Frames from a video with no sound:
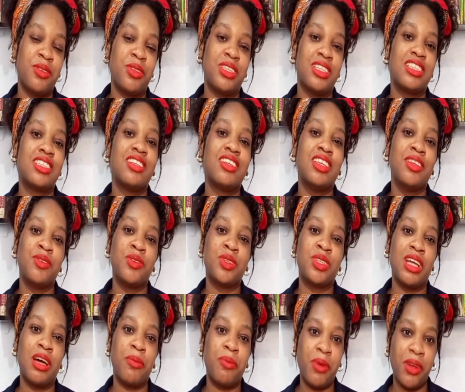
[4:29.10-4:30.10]
still lives with
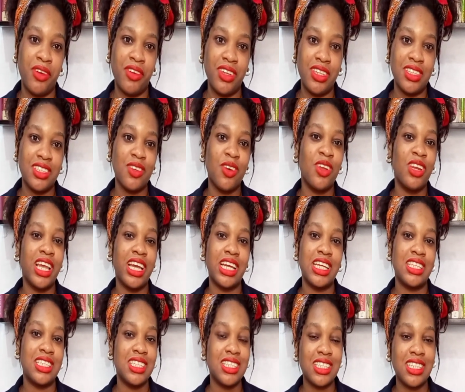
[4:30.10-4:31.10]
her parents, unlike her
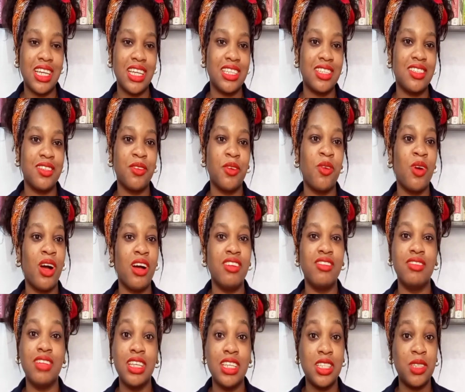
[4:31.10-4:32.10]
sisters who are
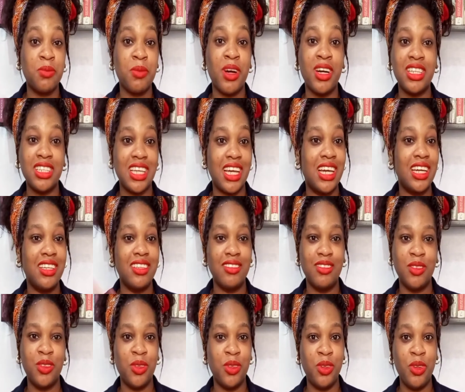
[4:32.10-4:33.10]
really smart
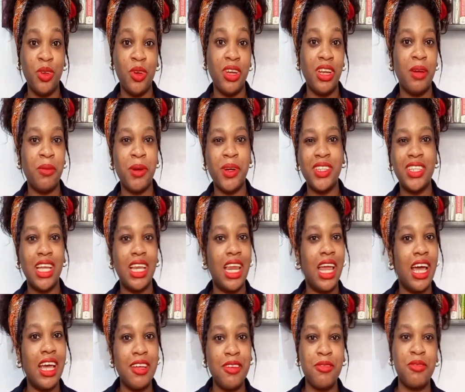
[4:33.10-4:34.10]
and going about their
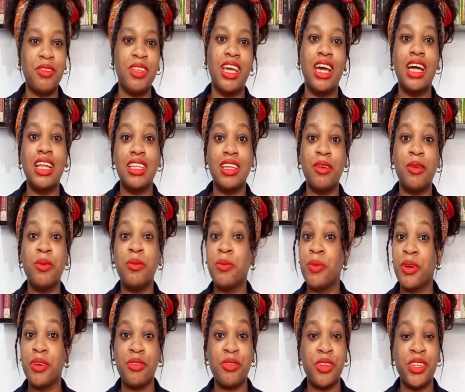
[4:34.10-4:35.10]
life. They had their own
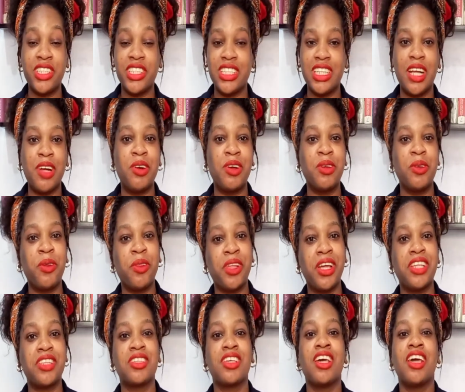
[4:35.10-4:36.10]
boyfriends now and all
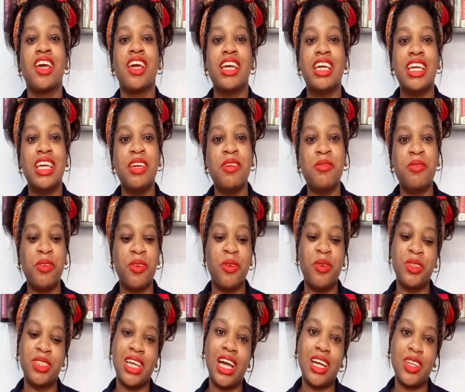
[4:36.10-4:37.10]
that. Eve
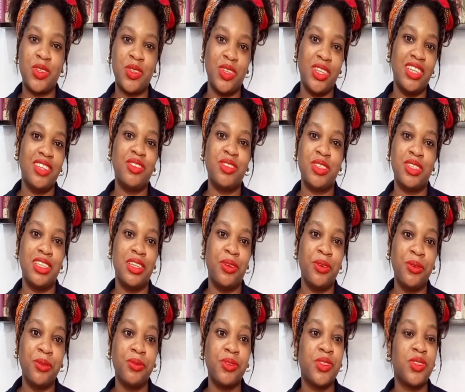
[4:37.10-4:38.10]
was actually
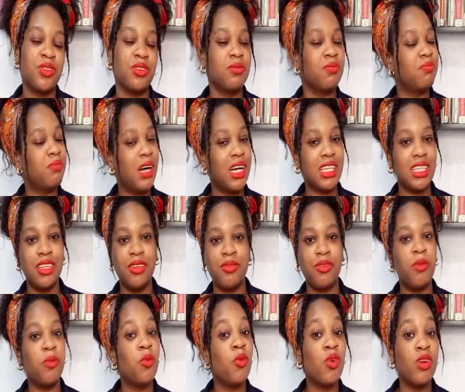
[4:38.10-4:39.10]
still battling
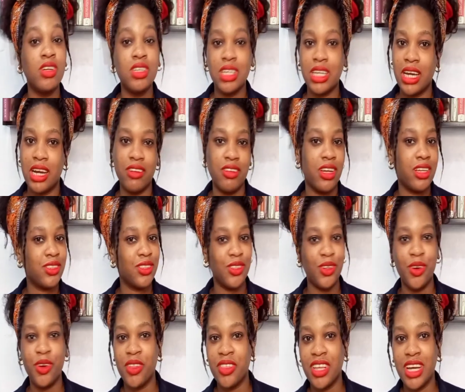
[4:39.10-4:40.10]
from one career to the
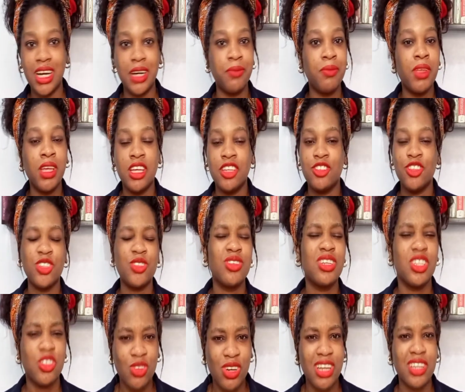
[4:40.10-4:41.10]
other, just
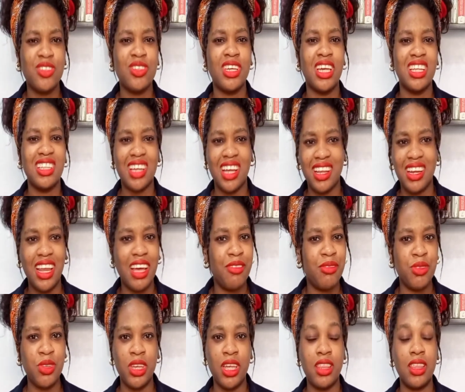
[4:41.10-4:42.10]
really trying to get her life
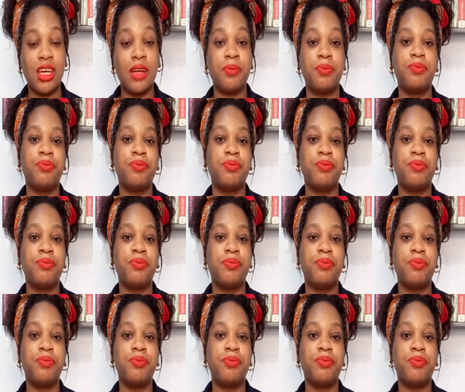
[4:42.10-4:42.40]
together.